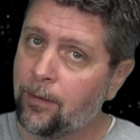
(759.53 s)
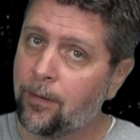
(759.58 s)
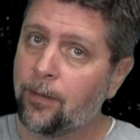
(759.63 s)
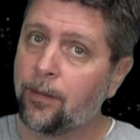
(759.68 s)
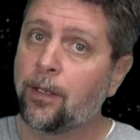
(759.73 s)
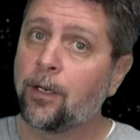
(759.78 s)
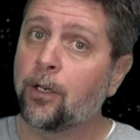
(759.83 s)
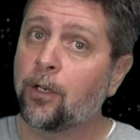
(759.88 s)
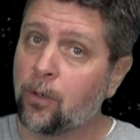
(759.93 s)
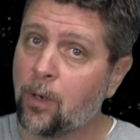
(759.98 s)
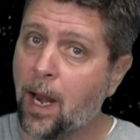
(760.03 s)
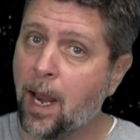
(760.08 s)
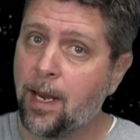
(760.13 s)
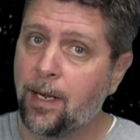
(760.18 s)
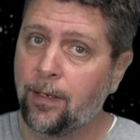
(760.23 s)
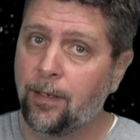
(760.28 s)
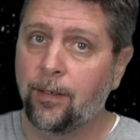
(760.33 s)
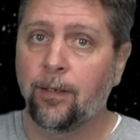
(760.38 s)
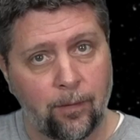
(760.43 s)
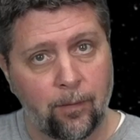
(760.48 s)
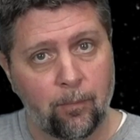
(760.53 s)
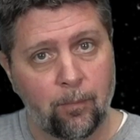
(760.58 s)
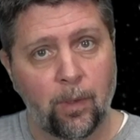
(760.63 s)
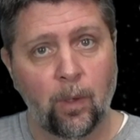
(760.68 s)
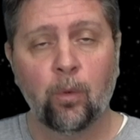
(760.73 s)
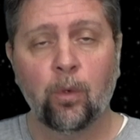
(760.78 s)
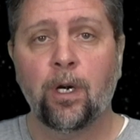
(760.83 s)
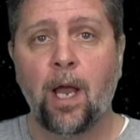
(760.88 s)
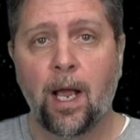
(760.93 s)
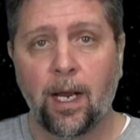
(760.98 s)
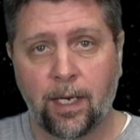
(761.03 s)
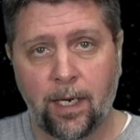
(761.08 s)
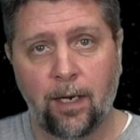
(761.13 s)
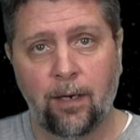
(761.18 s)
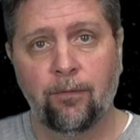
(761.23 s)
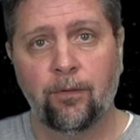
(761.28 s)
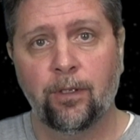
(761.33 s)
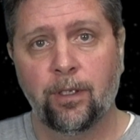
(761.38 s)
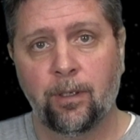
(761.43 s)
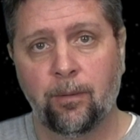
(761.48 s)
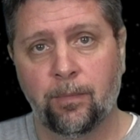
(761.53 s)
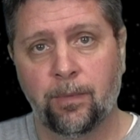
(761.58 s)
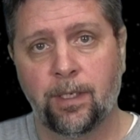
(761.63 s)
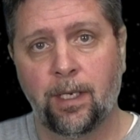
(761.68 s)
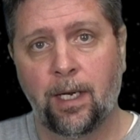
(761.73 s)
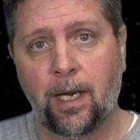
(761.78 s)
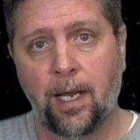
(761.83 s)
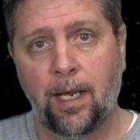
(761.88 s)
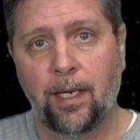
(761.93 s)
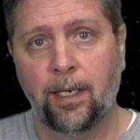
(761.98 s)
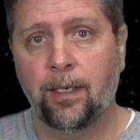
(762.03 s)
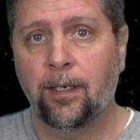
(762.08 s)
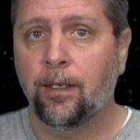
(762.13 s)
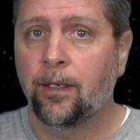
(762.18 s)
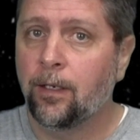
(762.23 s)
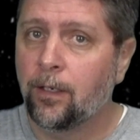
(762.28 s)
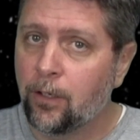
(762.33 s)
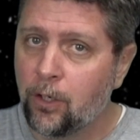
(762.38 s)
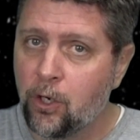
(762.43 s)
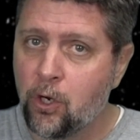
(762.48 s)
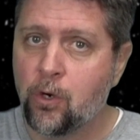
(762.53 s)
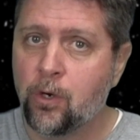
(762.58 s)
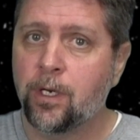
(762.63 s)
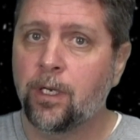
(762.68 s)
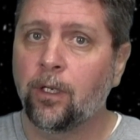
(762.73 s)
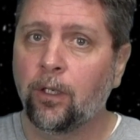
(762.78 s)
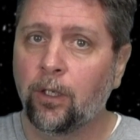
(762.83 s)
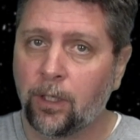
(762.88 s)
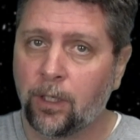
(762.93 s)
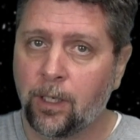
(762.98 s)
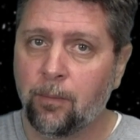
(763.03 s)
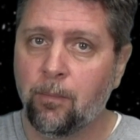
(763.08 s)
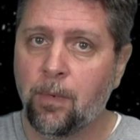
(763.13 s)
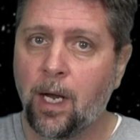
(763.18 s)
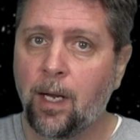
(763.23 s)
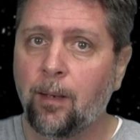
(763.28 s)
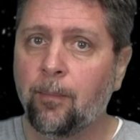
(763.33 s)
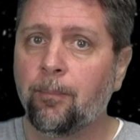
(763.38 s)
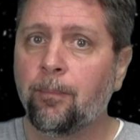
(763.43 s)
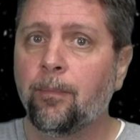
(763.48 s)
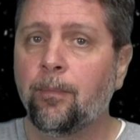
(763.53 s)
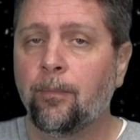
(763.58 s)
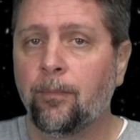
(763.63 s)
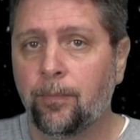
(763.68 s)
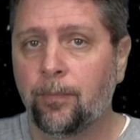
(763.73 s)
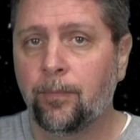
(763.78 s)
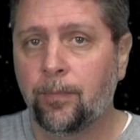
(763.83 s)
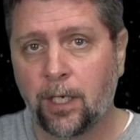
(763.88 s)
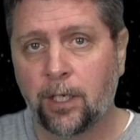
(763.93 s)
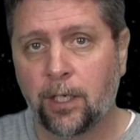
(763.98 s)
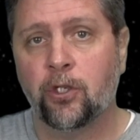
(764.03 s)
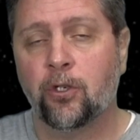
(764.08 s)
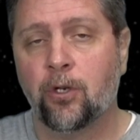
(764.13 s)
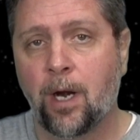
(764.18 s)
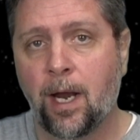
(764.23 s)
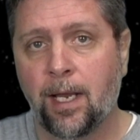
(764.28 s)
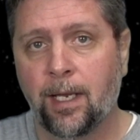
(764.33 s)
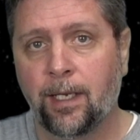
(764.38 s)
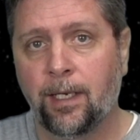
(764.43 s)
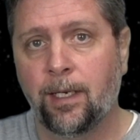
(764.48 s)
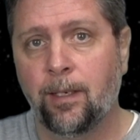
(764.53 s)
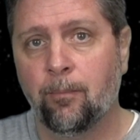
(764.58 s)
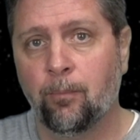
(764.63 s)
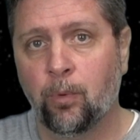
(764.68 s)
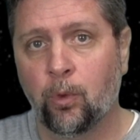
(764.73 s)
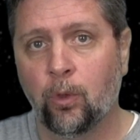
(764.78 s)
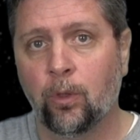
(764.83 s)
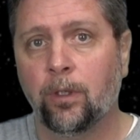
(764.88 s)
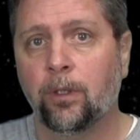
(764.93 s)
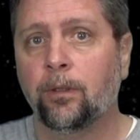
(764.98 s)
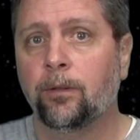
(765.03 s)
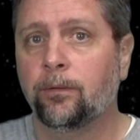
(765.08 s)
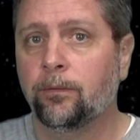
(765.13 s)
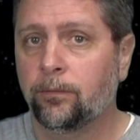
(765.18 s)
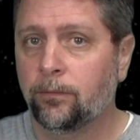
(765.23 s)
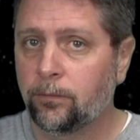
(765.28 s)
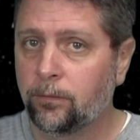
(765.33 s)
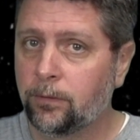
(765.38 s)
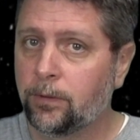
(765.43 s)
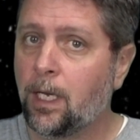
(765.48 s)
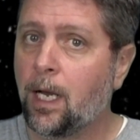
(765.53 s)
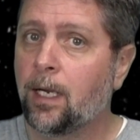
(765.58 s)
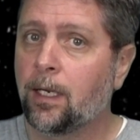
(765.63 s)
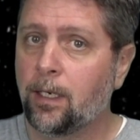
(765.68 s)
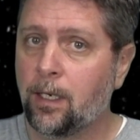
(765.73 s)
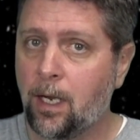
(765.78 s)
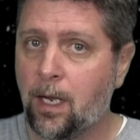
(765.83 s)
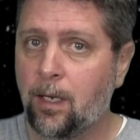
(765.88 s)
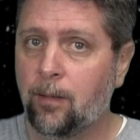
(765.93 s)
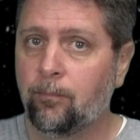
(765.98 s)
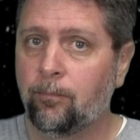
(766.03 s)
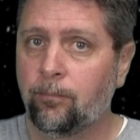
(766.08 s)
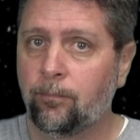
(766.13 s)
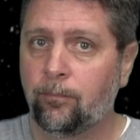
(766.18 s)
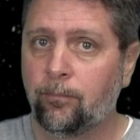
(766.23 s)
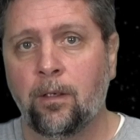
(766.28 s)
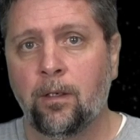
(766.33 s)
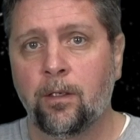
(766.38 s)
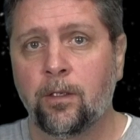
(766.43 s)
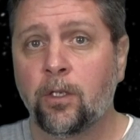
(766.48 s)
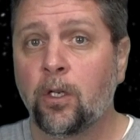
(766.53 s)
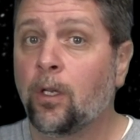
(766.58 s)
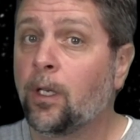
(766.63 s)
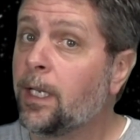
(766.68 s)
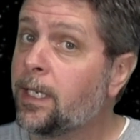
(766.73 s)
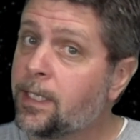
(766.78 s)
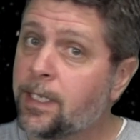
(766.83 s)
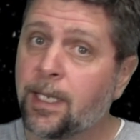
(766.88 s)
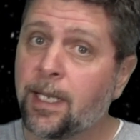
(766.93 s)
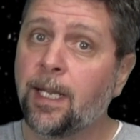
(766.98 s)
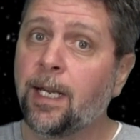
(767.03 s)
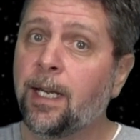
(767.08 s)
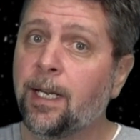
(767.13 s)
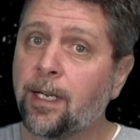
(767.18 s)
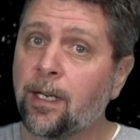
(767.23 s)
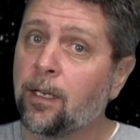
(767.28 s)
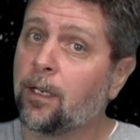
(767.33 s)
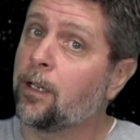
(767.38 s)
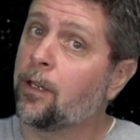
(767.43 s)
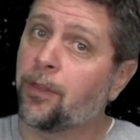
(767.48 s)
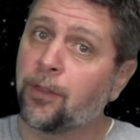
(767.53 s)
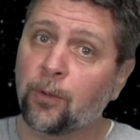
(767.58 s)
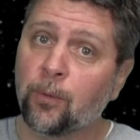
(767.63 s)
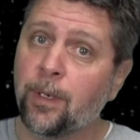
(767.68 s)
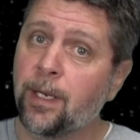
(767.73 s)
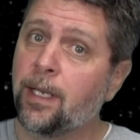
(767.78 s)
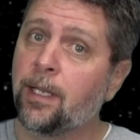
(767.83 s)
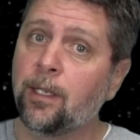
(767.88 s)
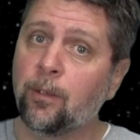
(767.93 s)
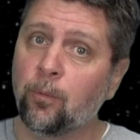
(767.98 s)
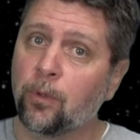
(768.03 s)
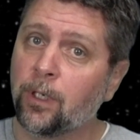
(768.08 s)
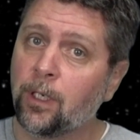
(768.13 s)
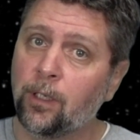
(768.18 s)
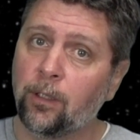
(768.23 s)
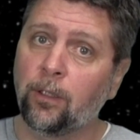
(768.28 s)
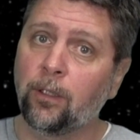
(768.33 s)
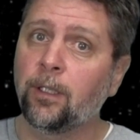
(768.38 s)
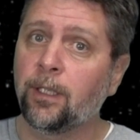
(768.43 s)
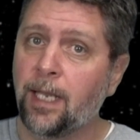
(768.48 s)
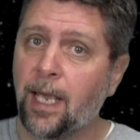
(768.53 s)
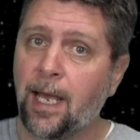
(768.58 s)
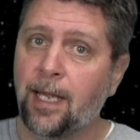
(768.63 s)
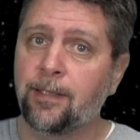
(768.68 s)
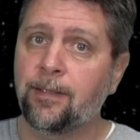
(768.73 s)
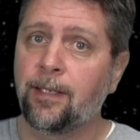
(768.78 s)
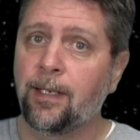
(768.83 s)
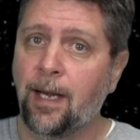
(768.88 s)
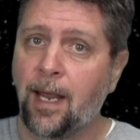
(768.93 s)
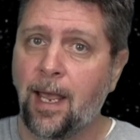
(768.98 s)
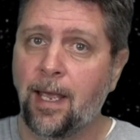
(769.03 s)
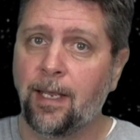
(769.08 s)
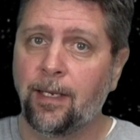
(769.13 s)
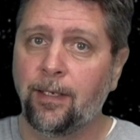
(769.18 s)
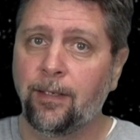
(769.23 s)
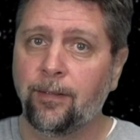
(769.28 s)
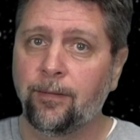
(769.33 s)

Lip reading: They're great, but we're not covering them today. You can look them up, DutchDragonImport.com. So let's get into the 3 that we're going to look at today.